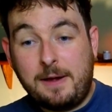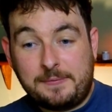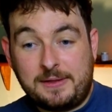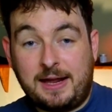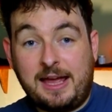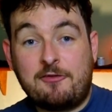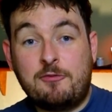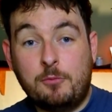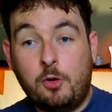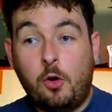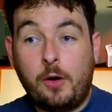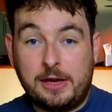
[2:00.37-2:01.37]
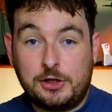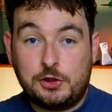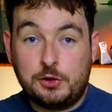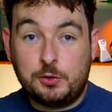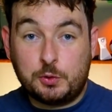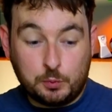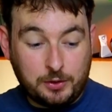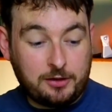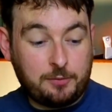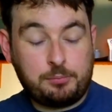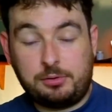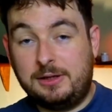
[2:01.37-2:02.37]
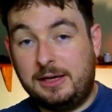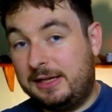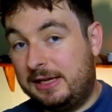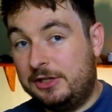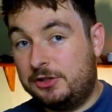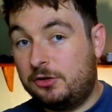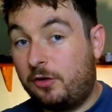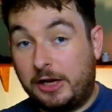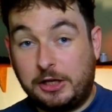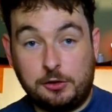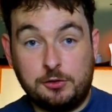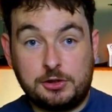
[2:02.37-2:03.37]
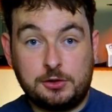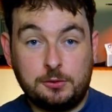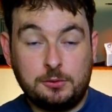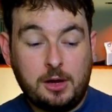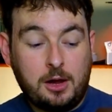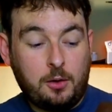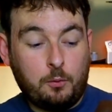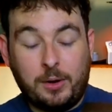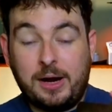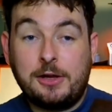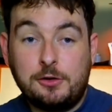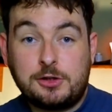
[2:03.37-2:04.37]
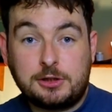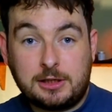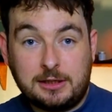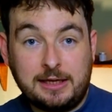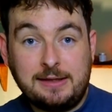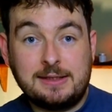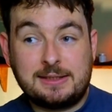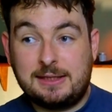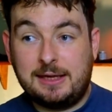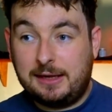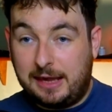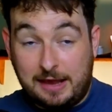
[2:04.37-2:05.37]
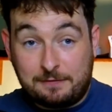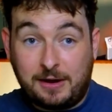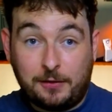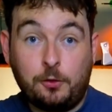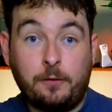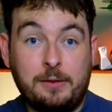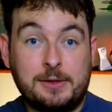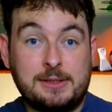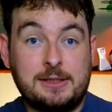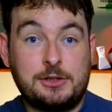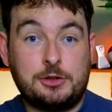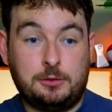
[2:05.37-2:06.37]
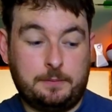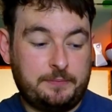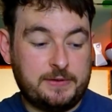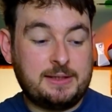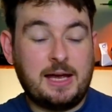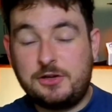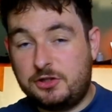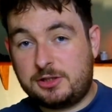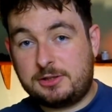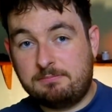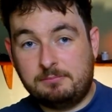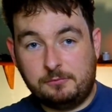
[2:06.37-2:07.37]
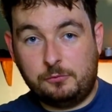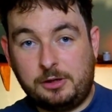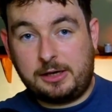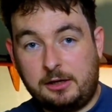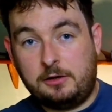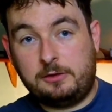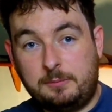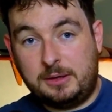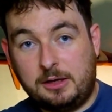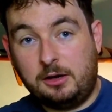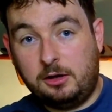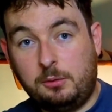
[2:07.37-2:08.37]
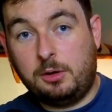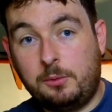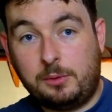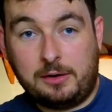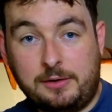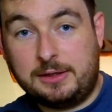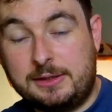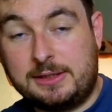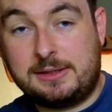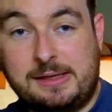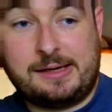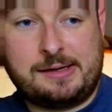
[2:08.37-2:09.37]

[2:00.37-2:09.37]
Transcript: that I have more issues with print adhesion, or I used to, when I used to clean this thing if I thought there was an issue. Instead, just whack another bit of glue on where it didn't stick